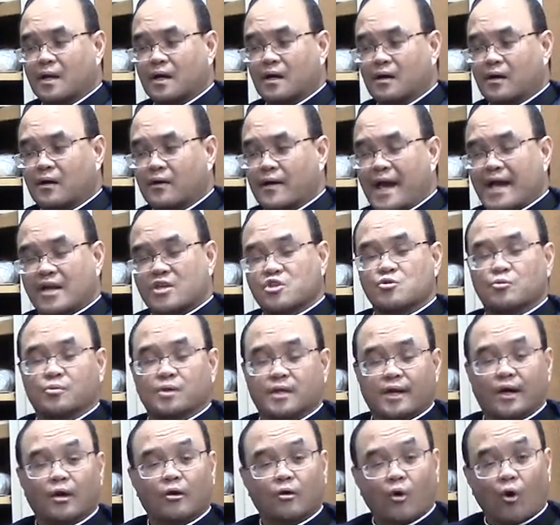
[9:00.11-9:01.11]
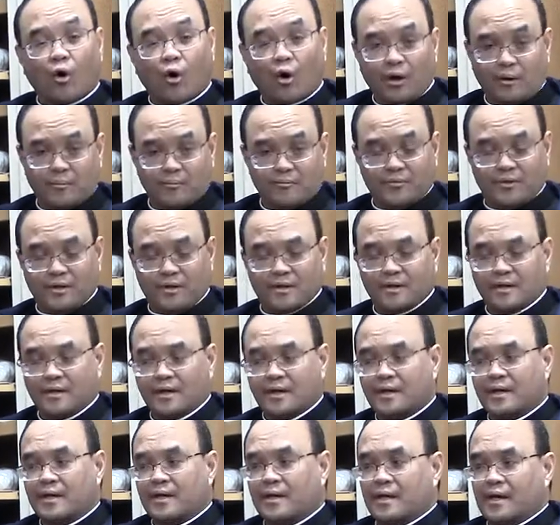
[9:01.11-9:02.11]
are actually alarmed,
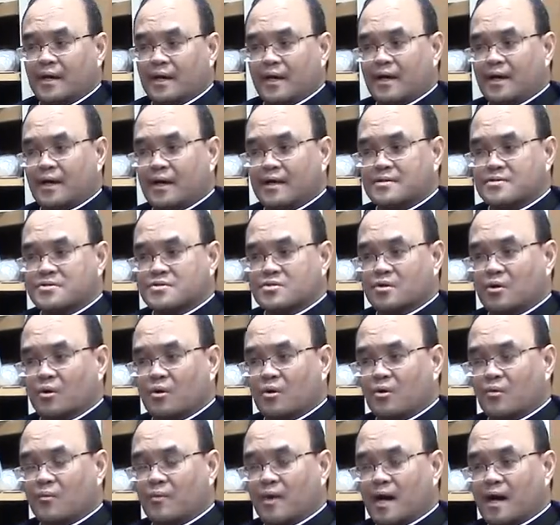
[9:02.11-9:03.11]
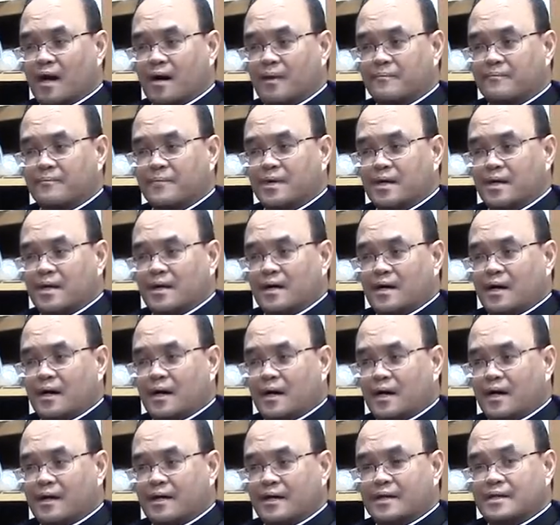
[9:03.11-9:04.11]
and so um,
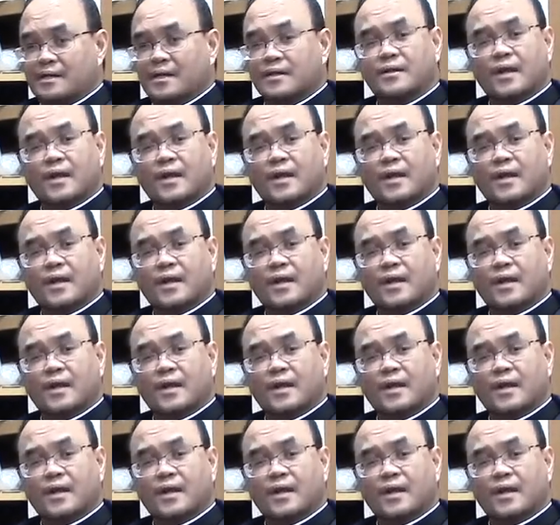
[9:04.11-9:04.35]
uh, in the